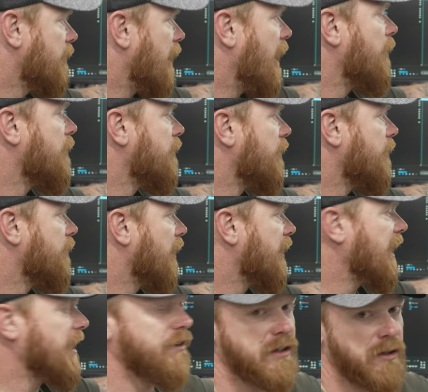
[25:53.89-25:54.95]
I,
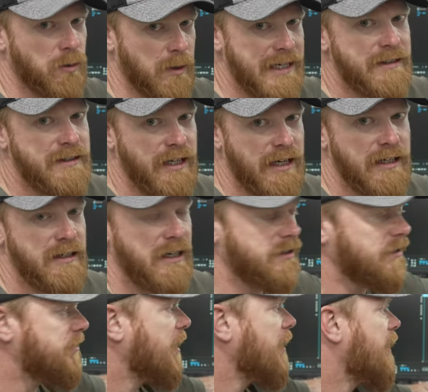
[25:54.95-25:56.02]
again, the green tint and
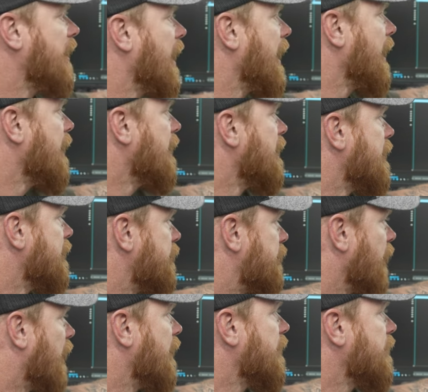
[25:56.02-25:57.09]
the 10K
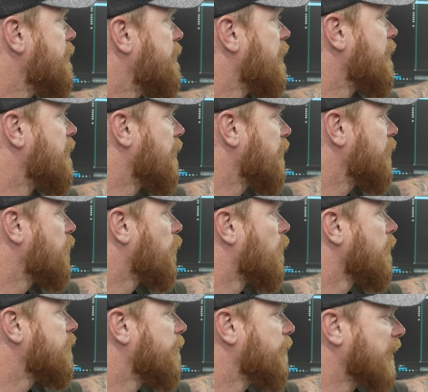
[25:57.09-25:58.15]
does
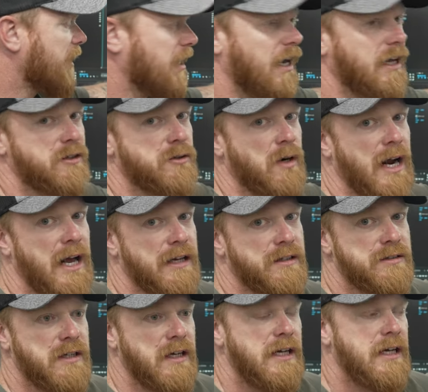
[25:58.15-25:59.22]
distort some of the
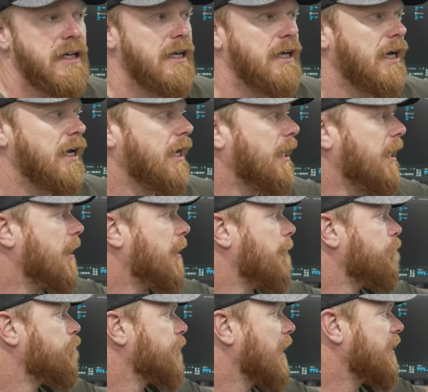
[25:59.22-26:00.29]
contrast.
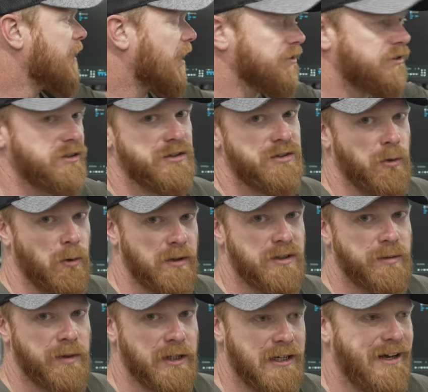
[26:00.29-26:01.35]
Um, it does distort
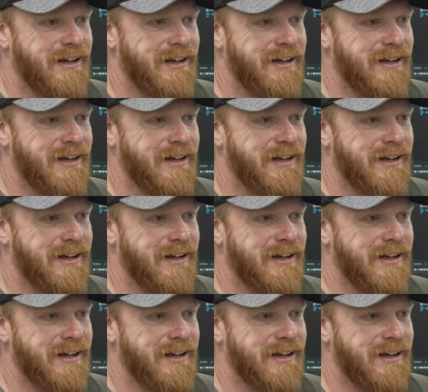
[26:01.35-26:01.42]
some of the